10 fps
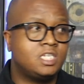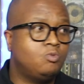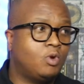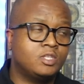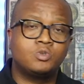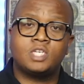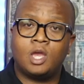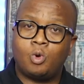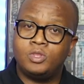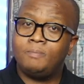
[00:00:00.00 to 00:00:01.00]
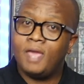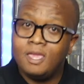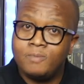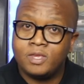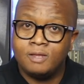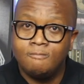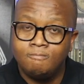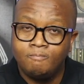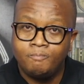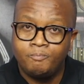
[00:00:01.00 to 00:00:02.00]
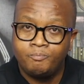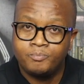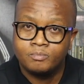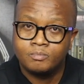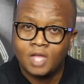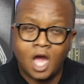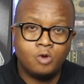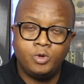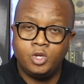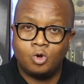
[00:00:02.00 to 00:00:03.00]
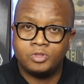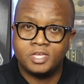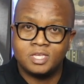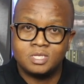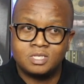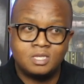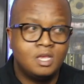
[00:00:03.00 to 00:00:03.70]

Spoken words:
and then she went to check on the baby. How do we know this?